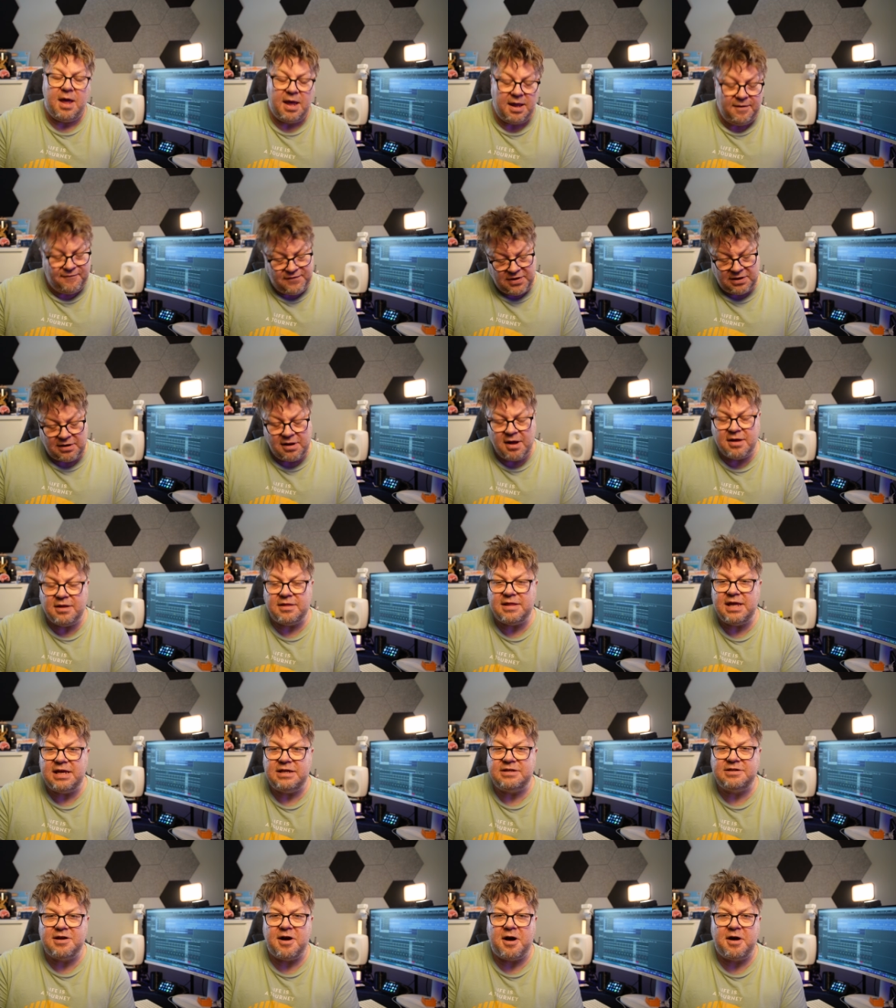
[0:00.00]
If you like
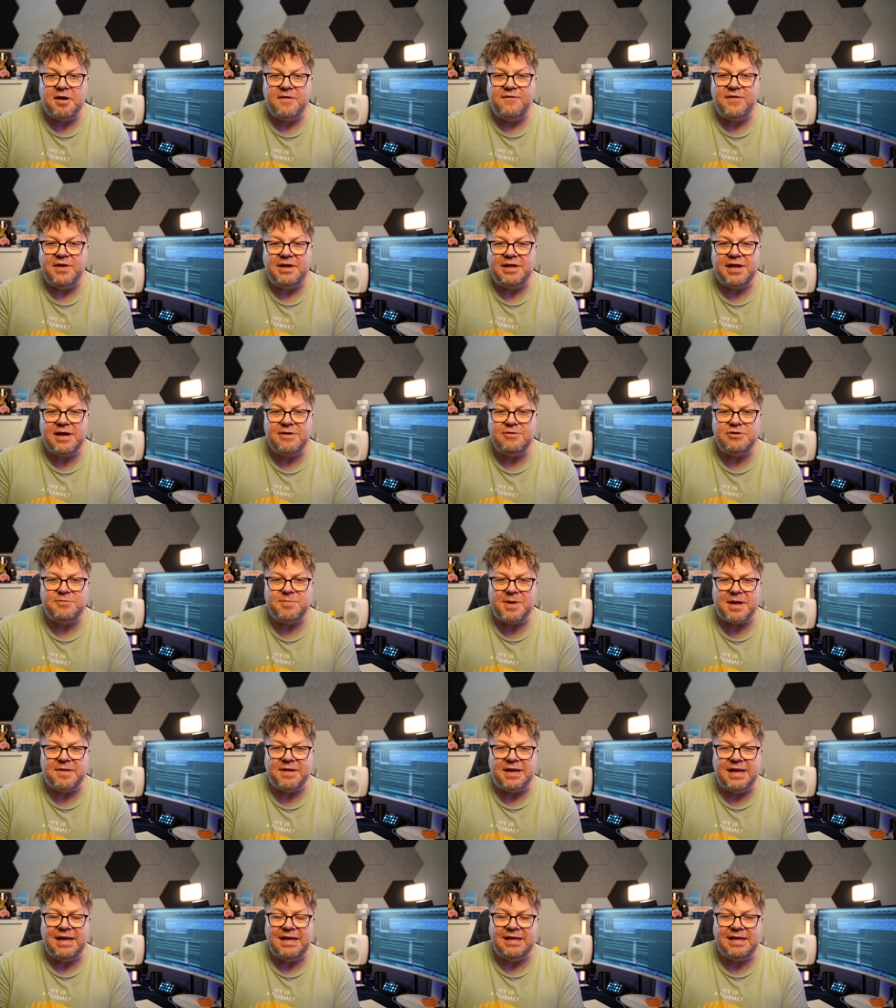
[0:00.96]
these kind of videos
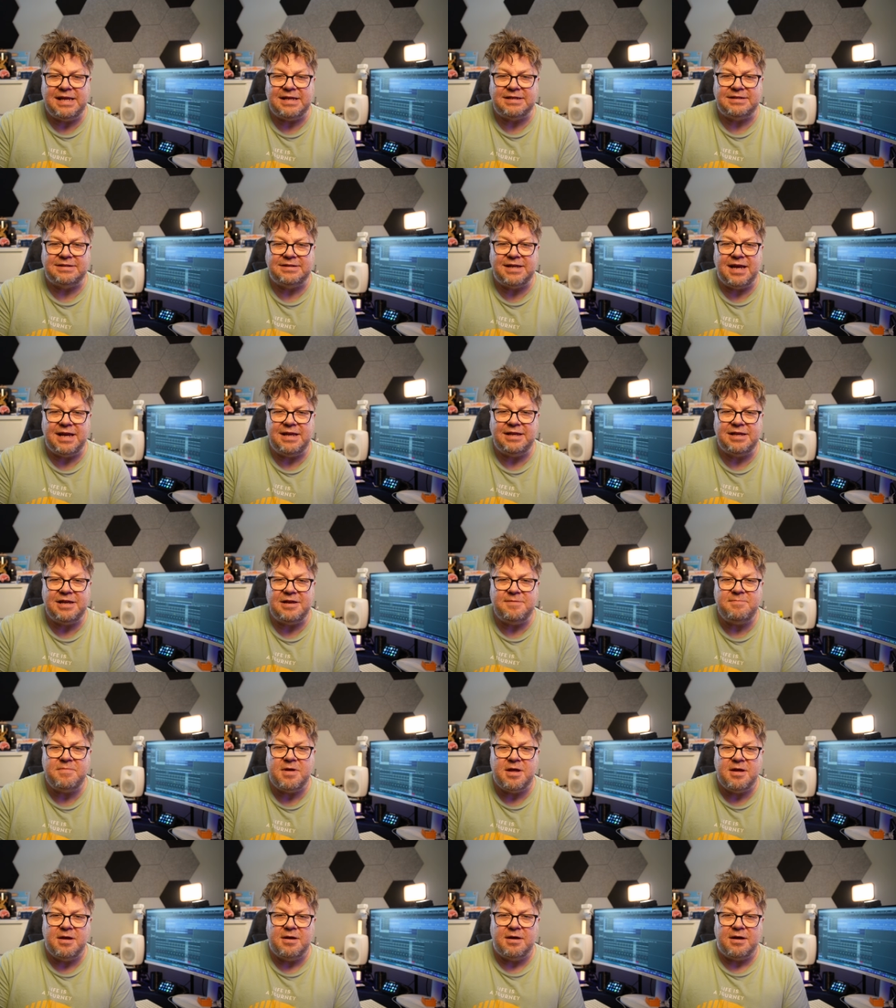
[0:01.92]
about the Helix
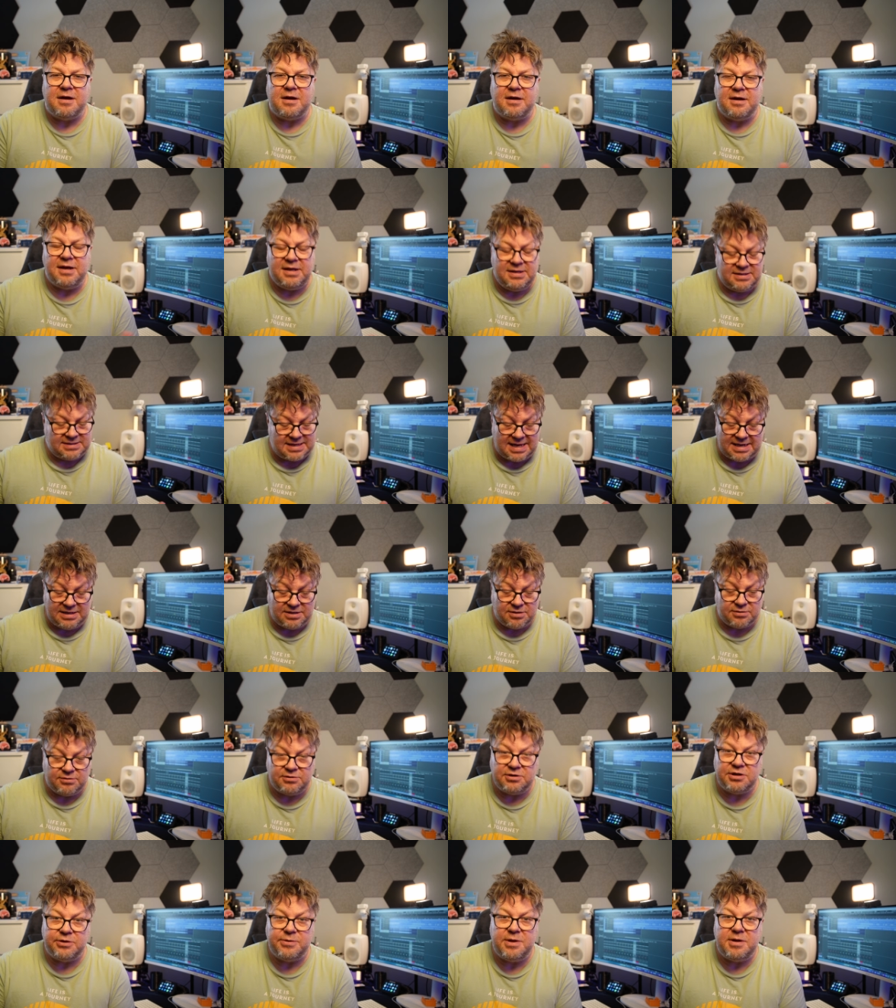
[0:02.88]
Stadium, I intend
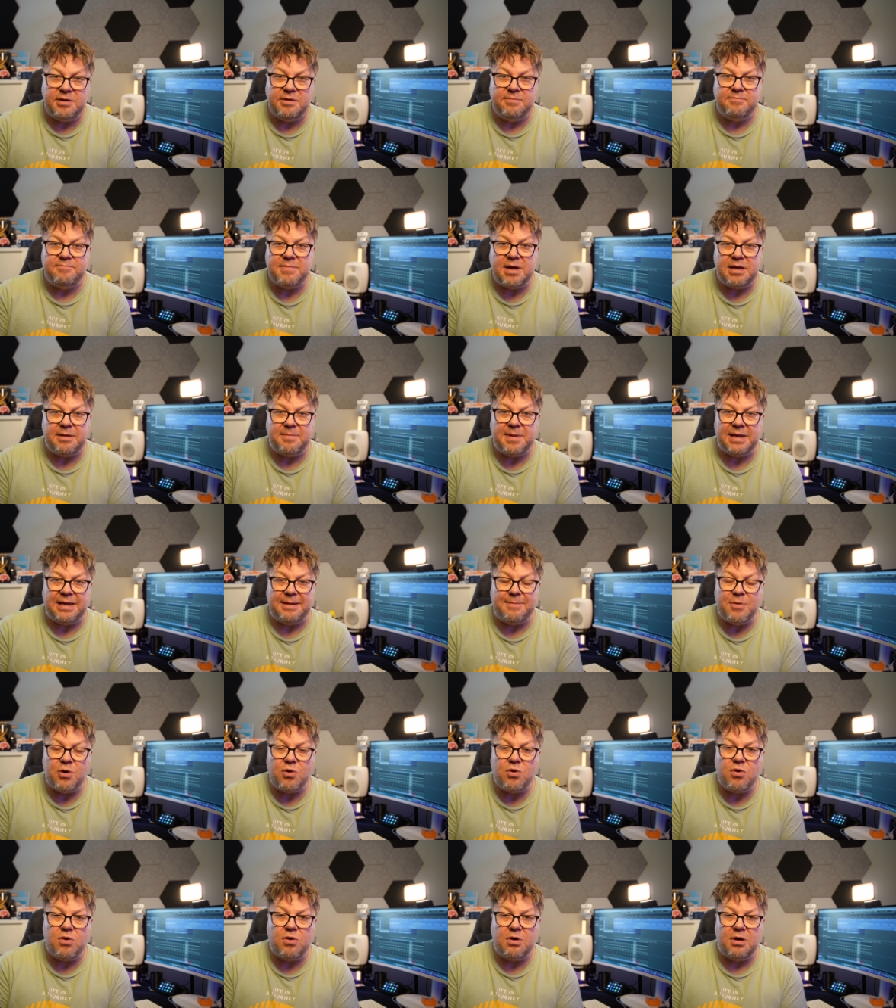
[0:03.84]
on doing many
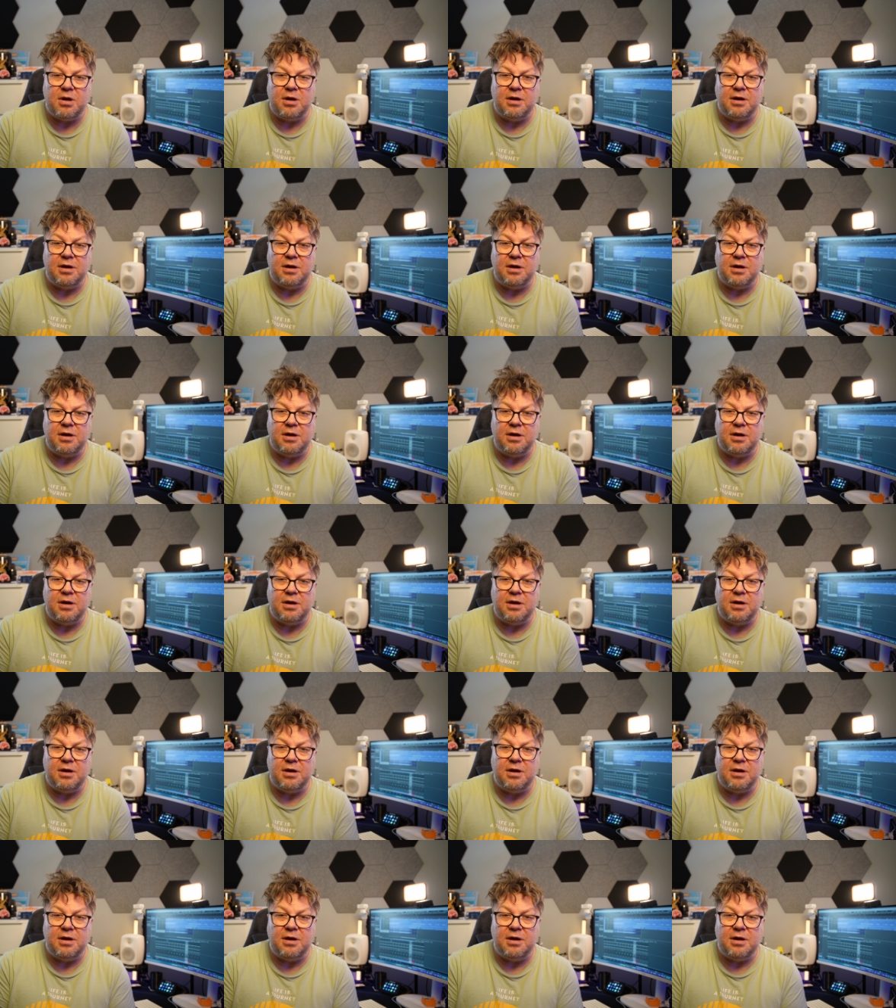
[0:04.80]
more.